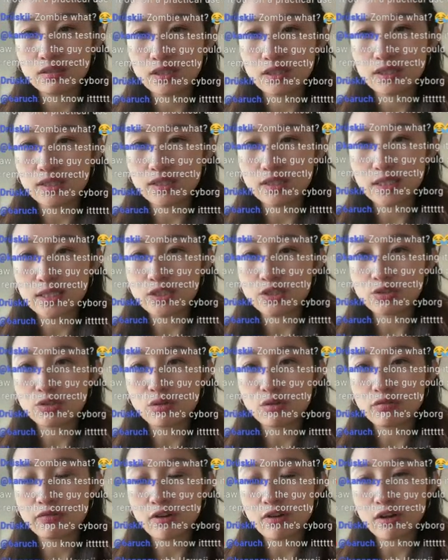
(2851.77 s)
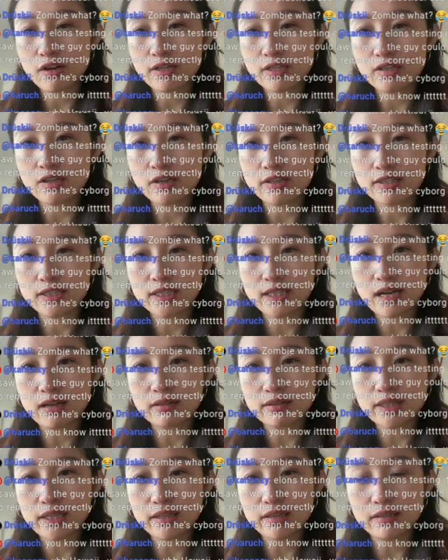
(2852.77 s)
It's so far and hard to get
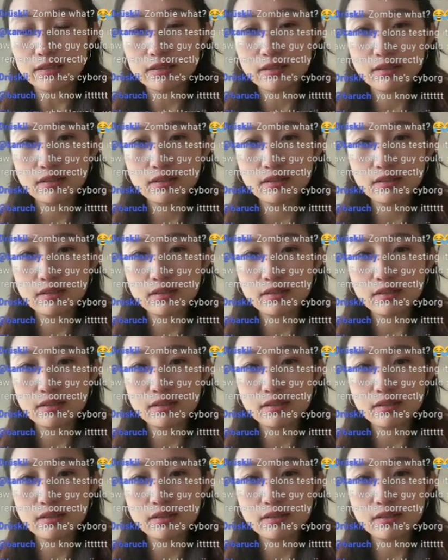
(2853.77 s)
out there.